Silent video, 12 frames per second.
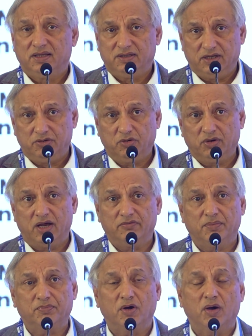then you're going to have
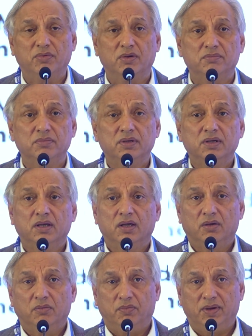a problem
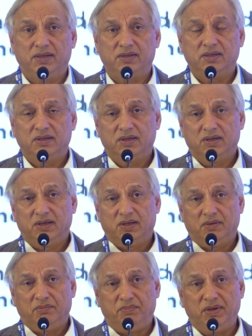with
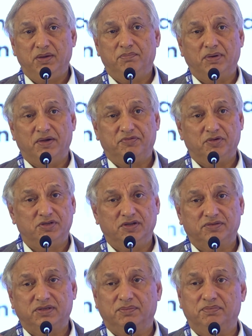being, if you're
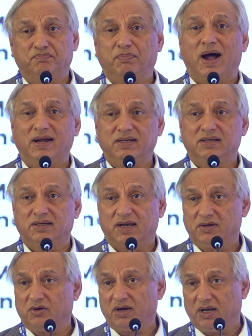just a partner
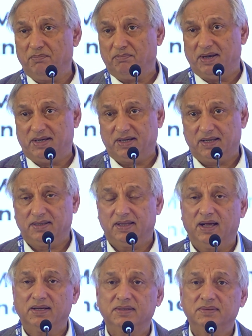and not embedded in
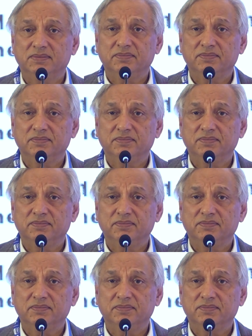that.